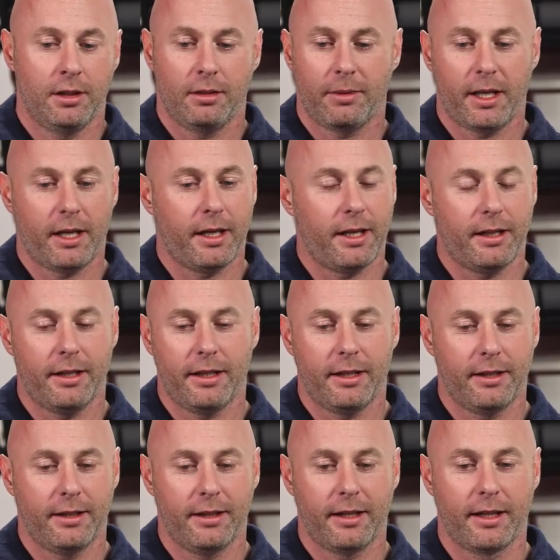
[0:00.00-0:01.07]

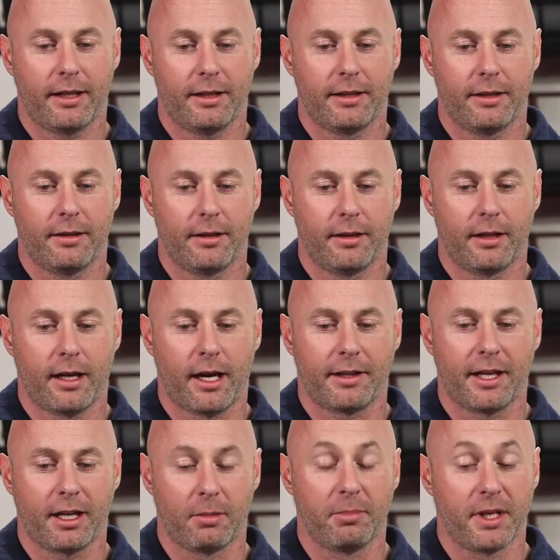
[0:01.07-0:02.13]
I
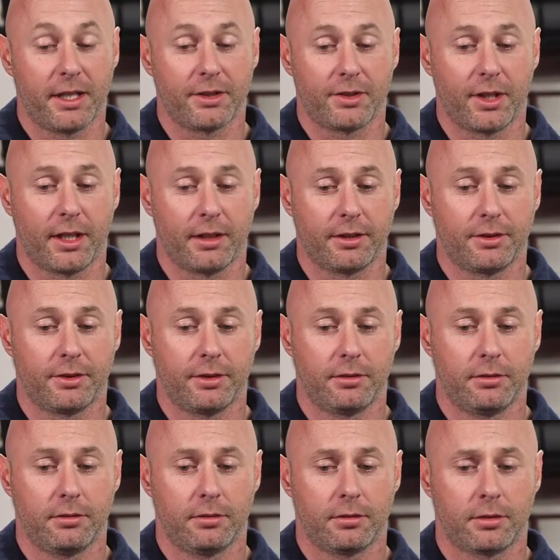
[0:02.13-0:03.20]
think our biggest challenge
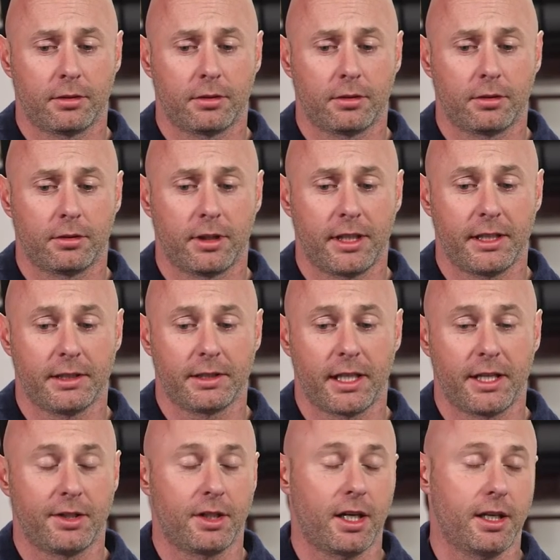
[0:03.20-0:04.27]
is
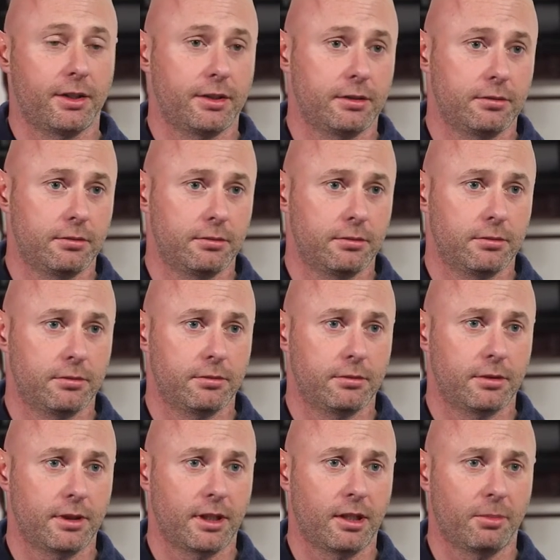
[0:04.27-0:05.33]
education,
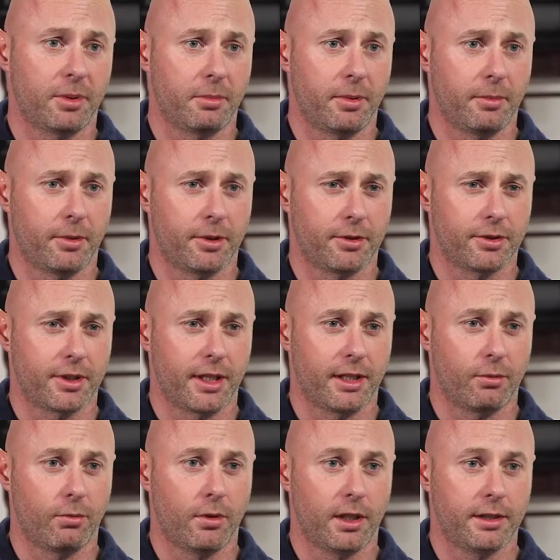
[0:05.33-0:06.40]
helping people
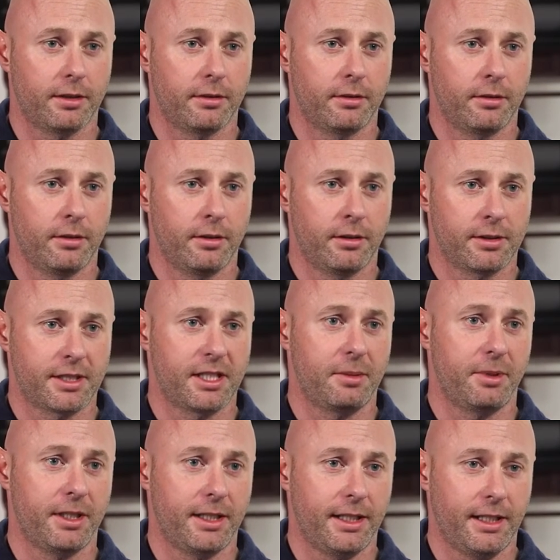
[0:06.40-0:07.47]
understand what
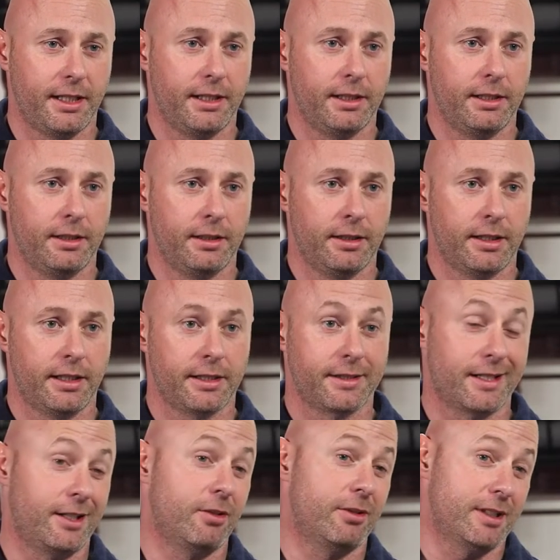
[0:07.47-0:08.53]
CBD is.
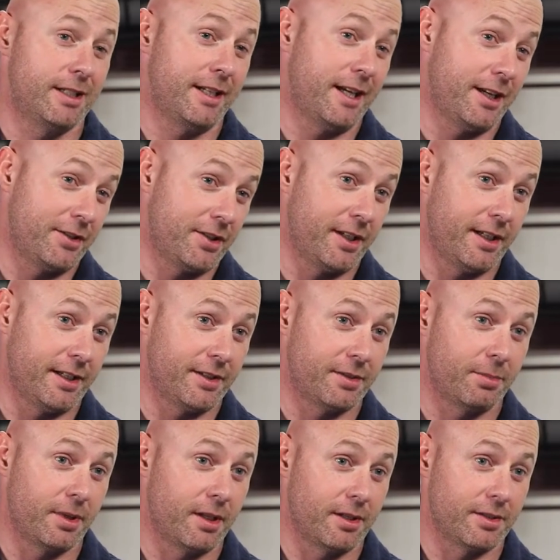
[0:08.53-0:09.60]
They know what THC is
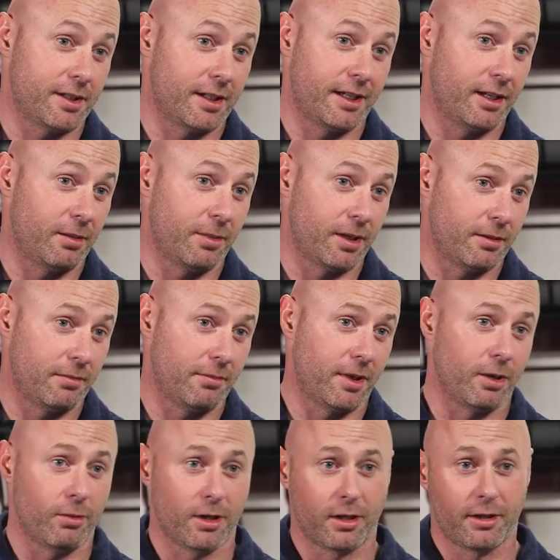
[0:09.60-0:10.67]
because they hear about
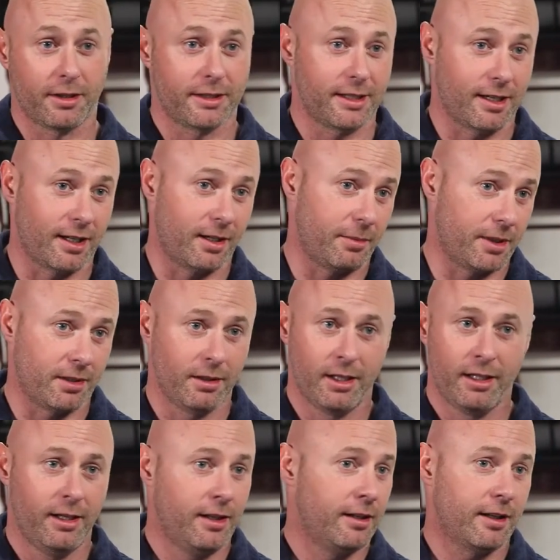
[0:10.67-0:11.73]
marijuana all the time, and
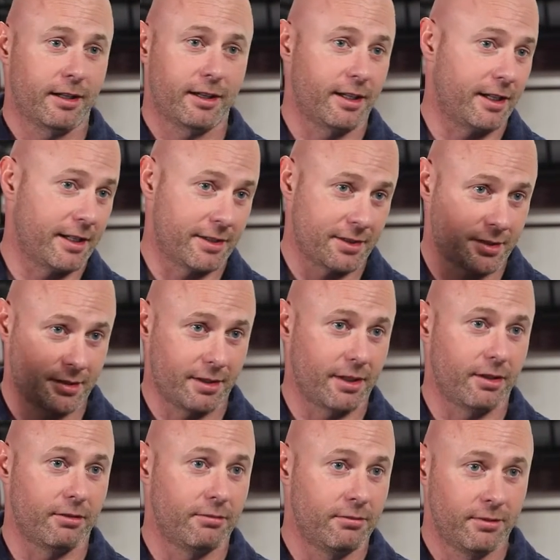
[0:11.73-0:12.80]
they think it's
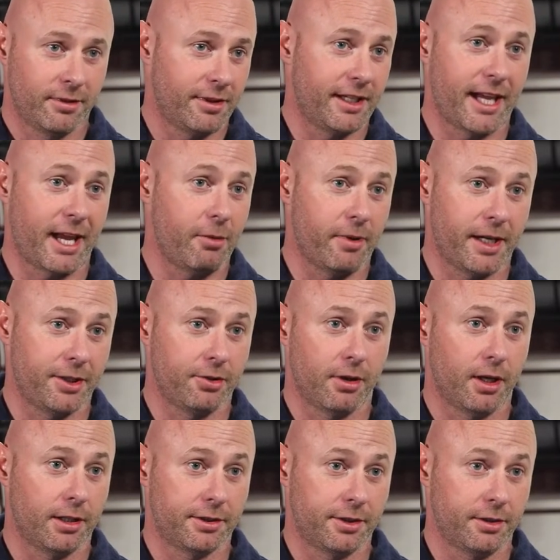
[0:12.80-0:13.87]
the gateway
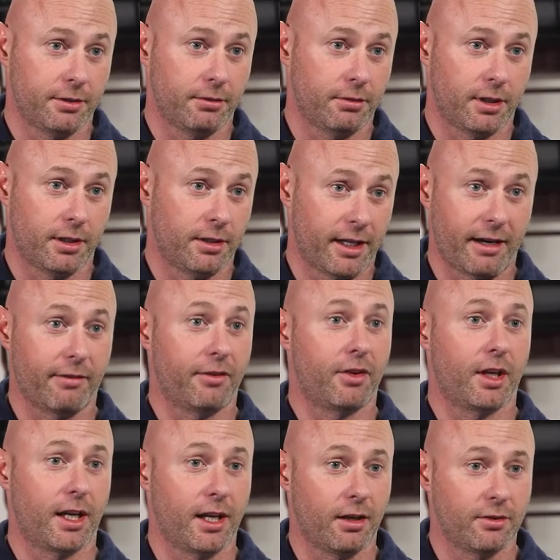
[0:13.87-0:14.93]
drug to
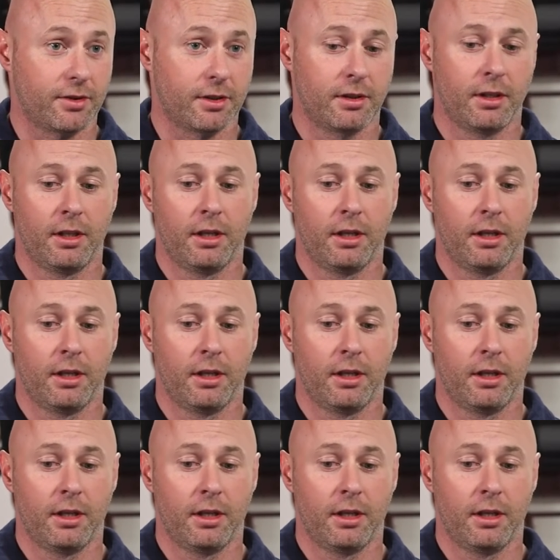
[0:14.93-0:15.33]
everything else.